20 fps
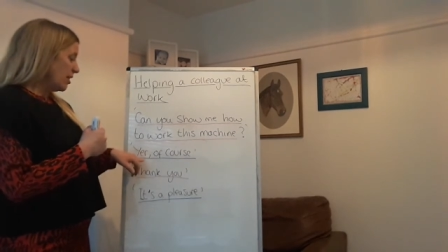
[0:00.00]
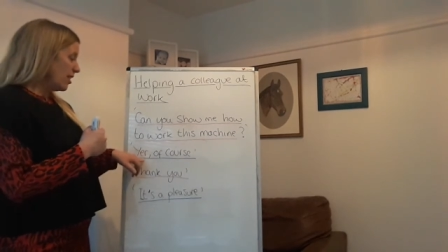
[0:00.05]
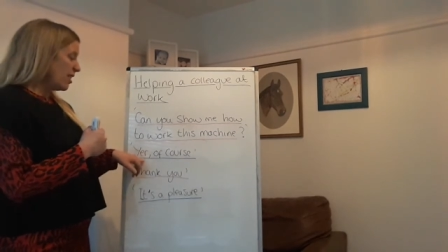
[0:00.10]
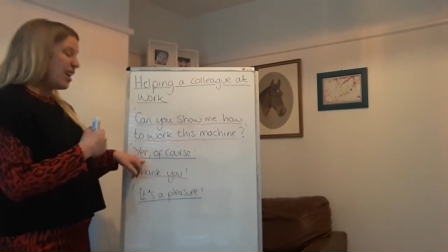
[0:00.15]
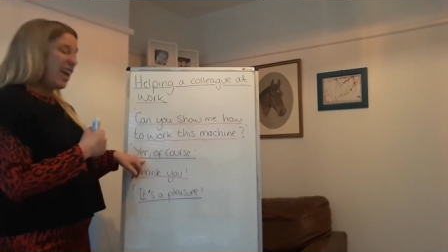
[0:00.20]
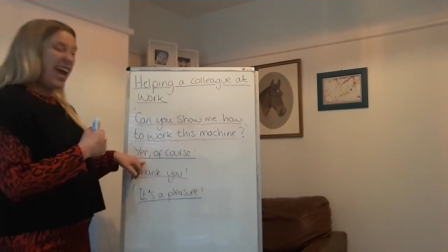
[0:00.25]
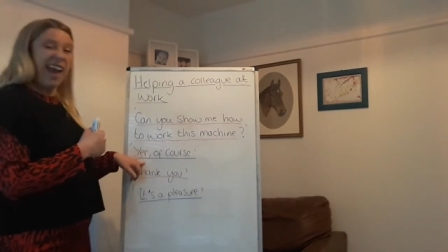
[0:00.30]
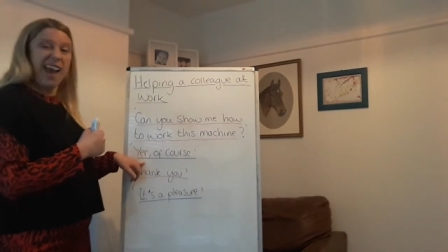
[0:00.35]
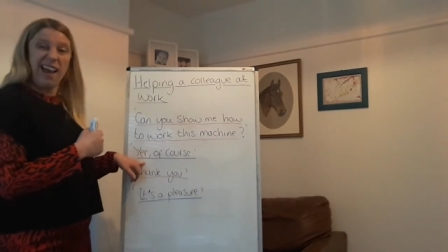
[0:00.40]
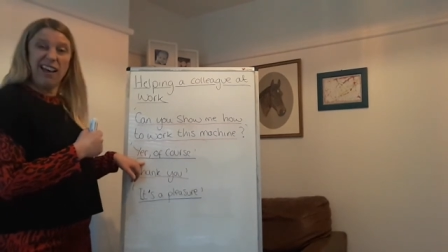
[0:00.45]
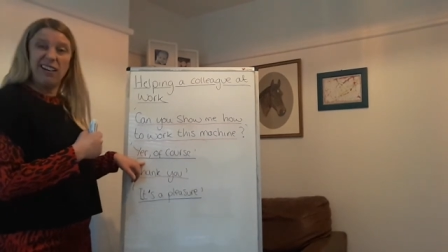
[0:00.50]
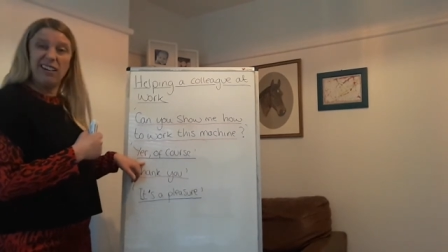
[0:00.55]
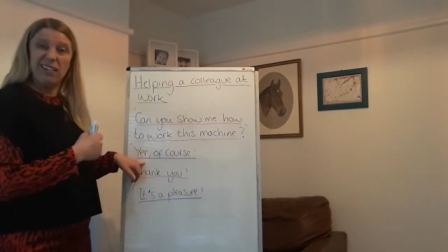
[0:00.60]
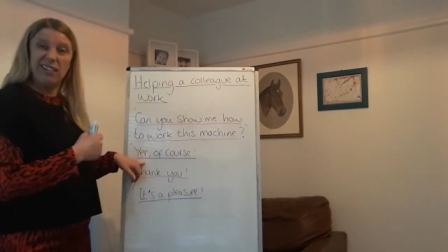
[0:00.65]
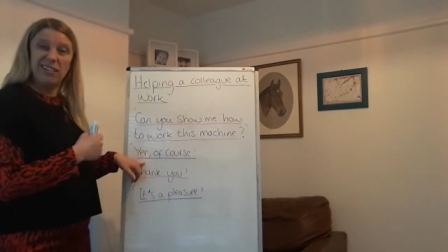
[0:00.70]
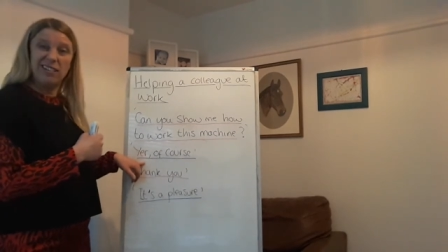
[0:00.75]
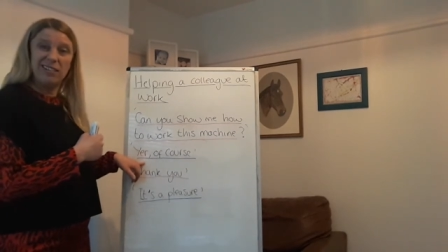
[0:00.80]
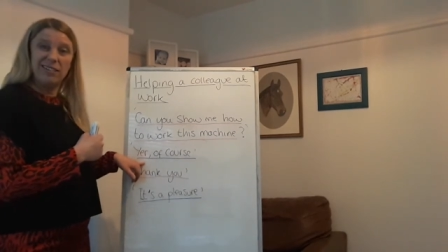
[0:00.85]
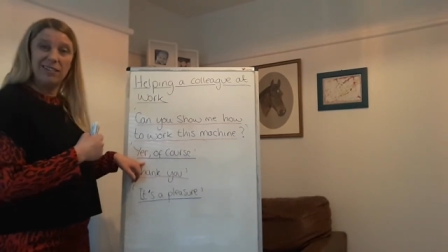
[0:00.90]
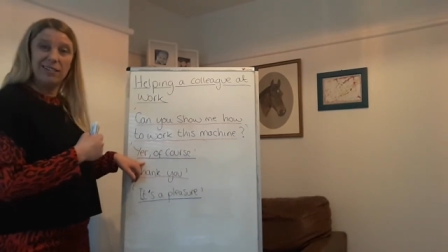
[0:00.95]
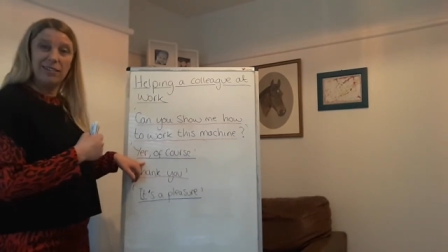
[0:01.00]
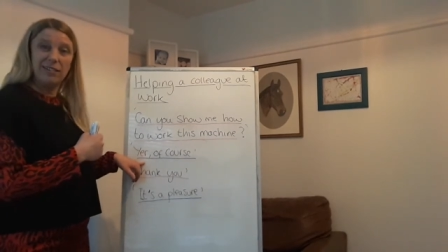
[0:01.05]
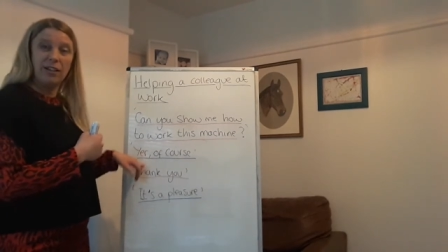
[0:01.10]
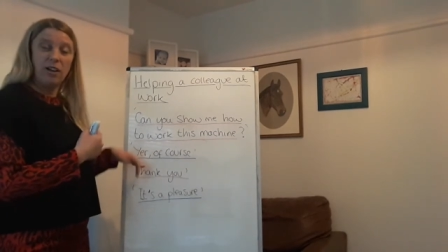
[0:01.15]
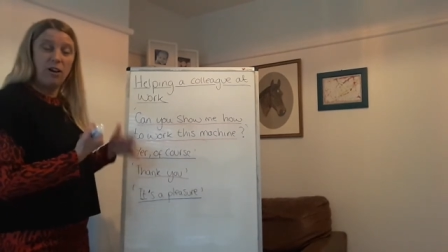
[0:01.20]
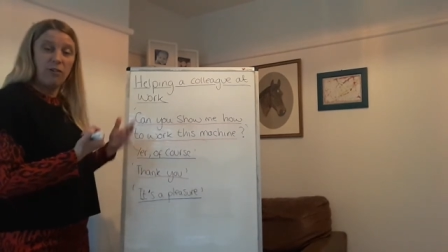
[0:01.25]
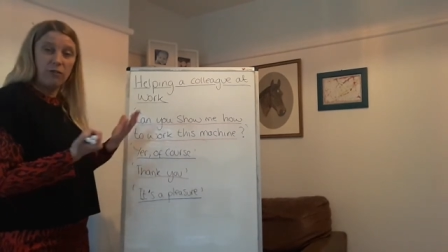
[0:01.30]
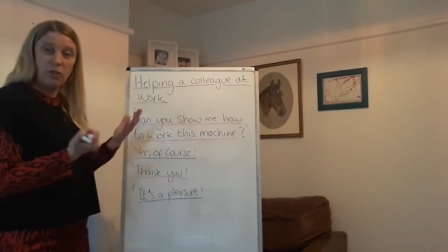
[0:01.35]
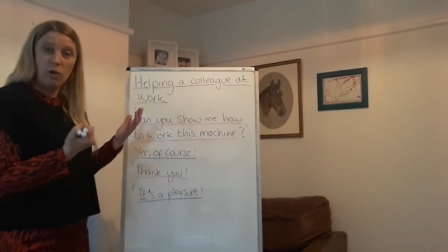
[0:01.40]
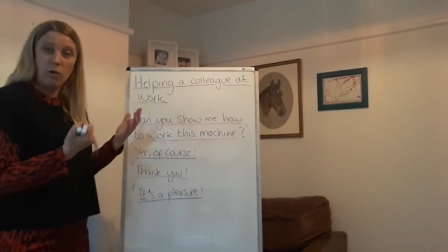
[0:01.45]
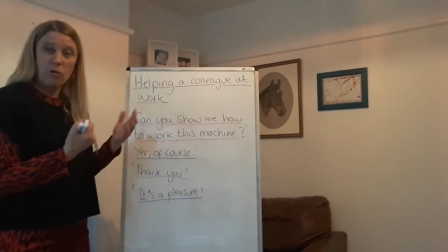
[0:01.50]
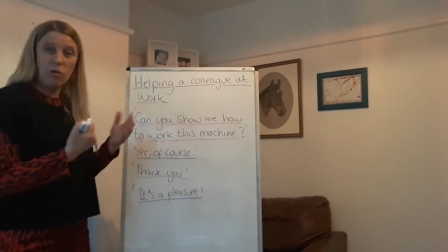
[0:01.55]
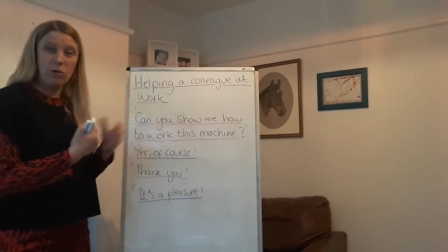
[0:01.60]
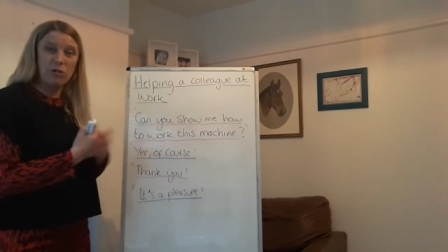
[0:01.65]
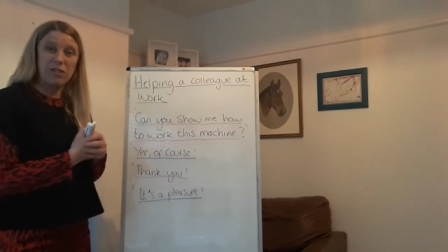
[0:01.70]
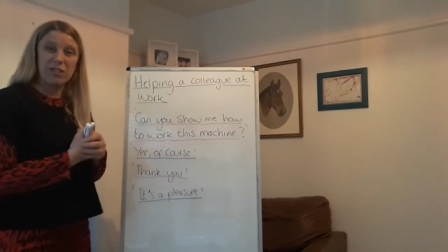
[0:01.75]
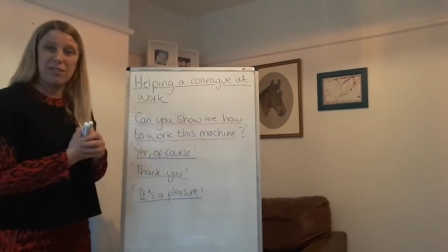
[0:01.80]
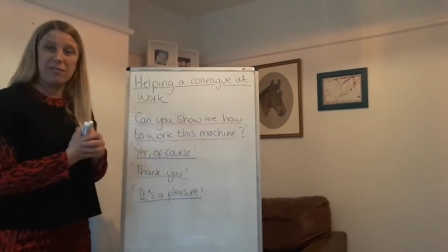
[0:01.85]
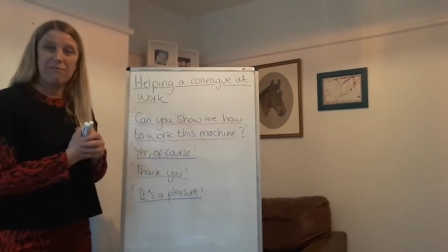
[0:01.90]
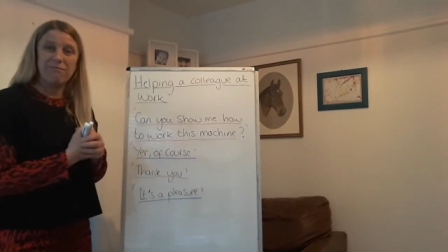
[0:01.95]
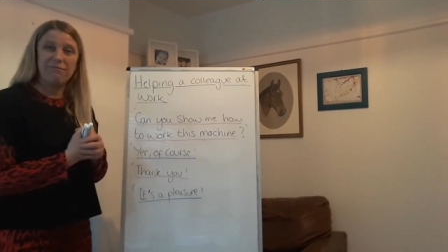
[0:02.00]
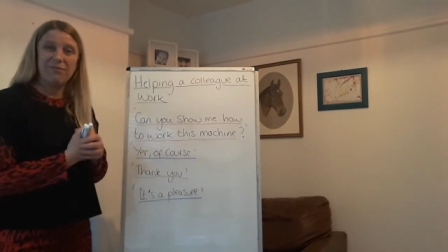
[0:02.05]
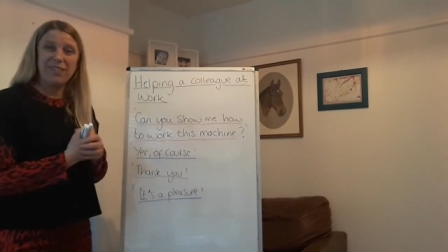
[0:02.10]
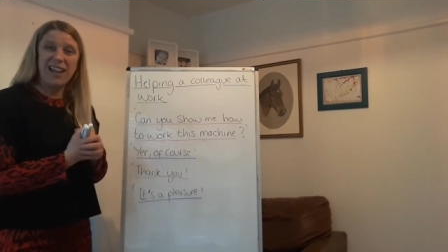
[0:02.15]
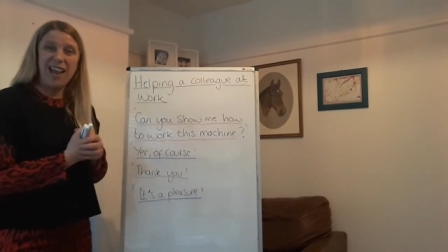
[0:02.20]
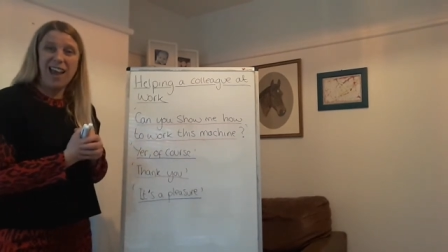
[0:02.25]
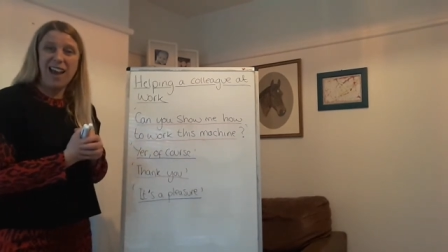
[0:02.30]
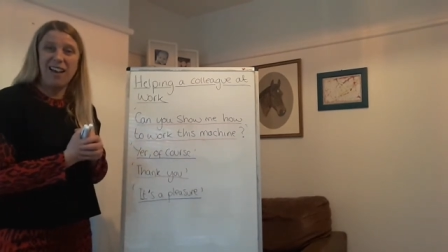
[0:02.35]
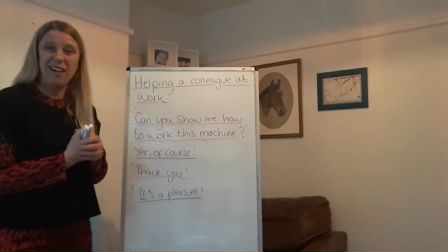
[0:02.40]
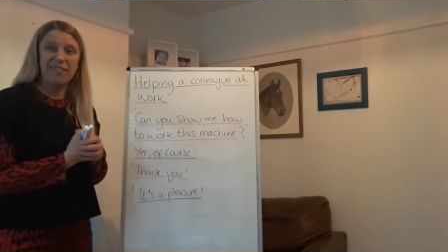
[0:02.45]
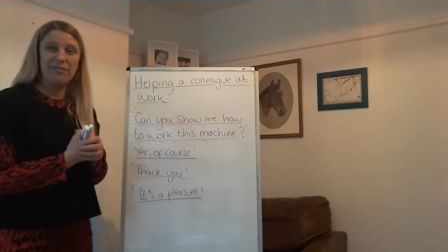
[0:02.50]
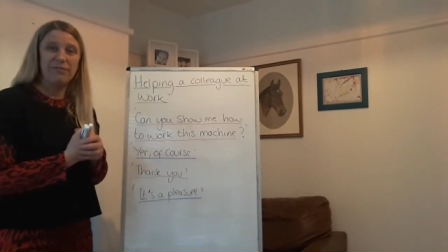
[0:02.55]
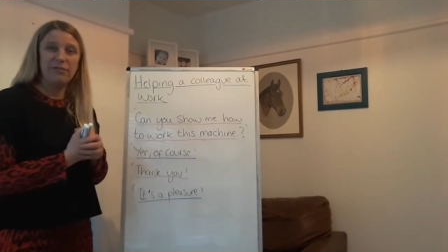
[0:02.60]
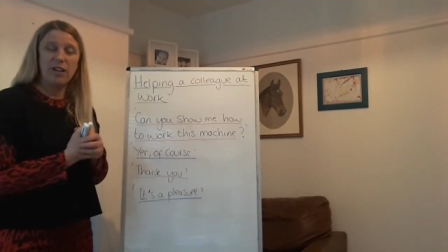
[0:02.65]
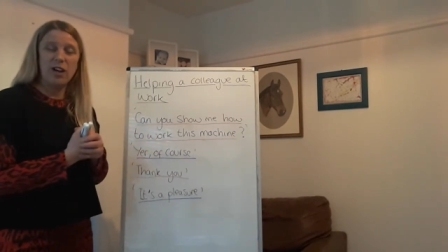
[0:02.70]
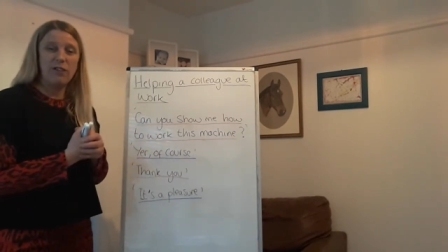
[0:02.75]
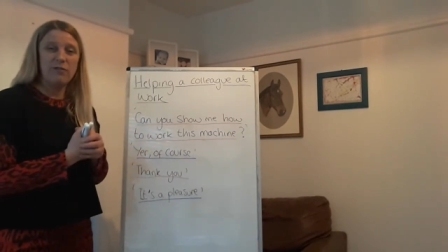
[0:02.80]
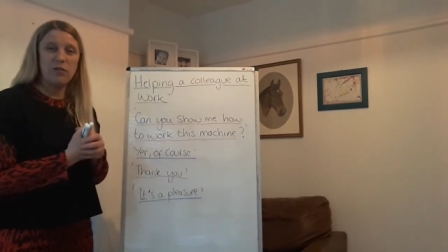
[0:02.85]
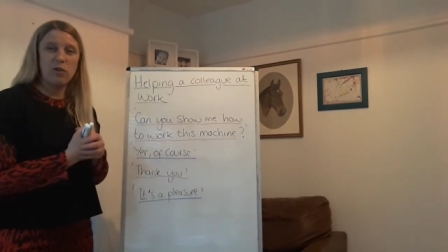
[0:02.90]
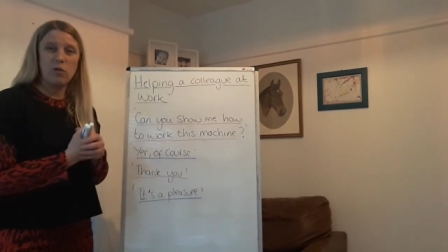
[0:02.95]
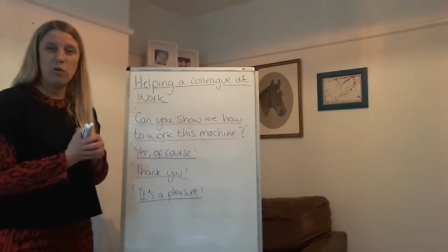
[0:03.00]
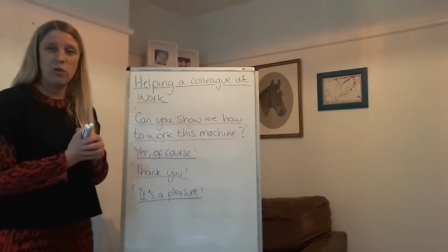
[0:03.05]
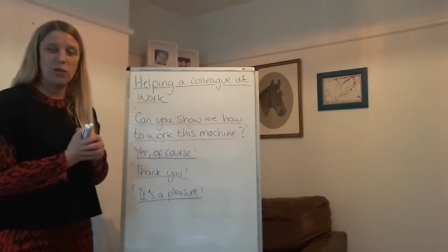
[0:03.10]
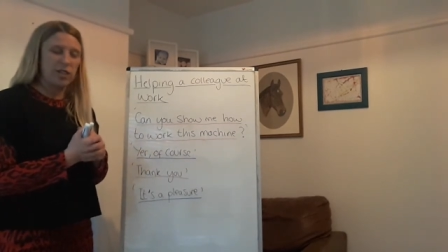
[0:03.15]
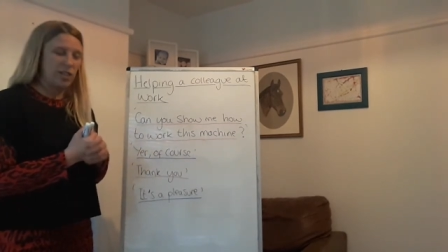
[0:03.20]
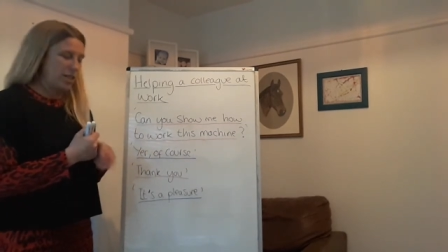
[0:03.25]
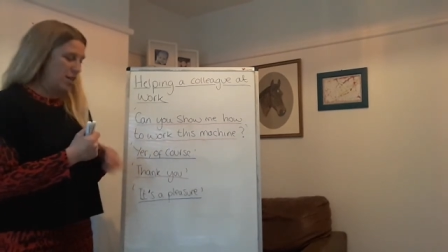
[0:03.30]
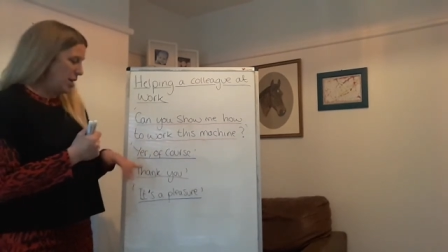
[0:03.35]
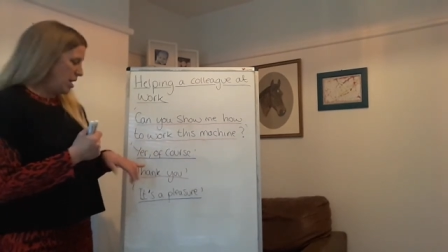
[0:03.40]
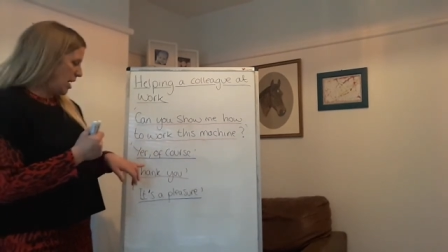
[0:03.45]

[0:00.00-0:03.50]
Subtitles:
Yeah, of course. Yeah, of course.